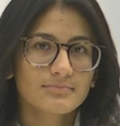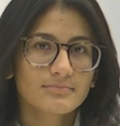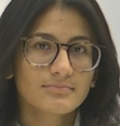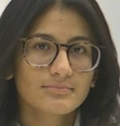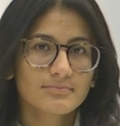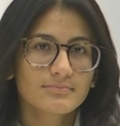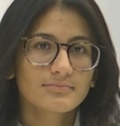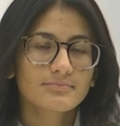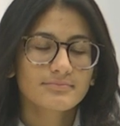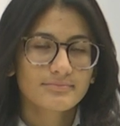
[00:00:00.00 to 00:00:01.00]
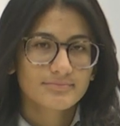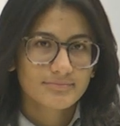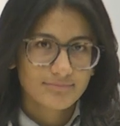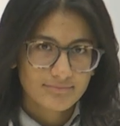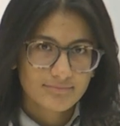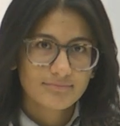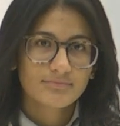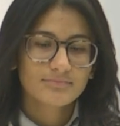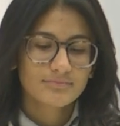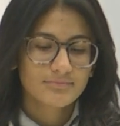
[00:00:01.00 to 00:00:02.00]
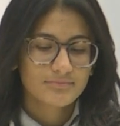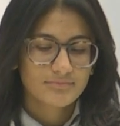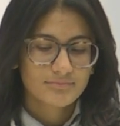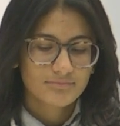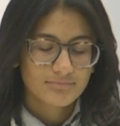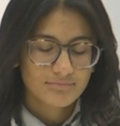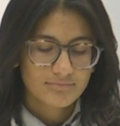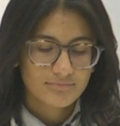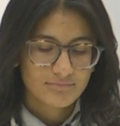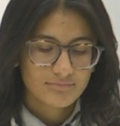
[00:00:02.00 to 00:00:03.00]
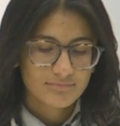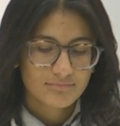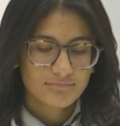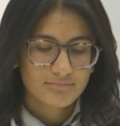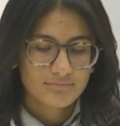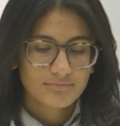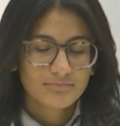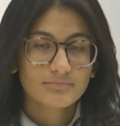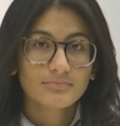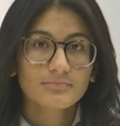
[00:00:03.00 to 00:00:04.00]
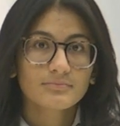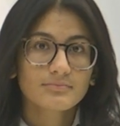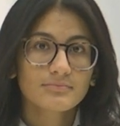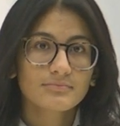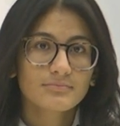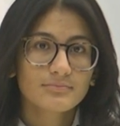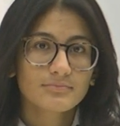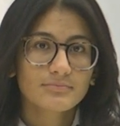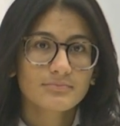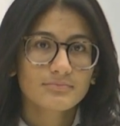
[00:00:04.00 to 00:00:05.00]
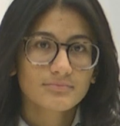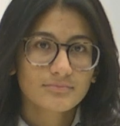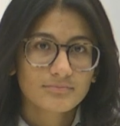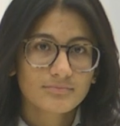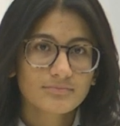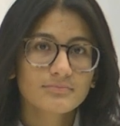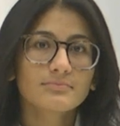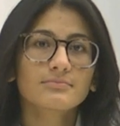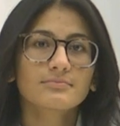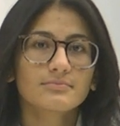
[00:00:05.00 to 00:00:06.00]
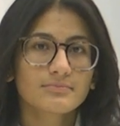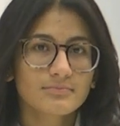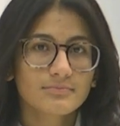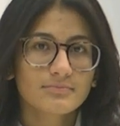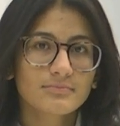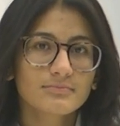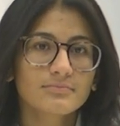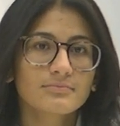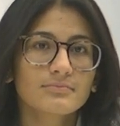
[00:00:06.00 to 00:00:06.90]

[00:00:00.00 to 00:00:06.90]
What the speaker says: (silent)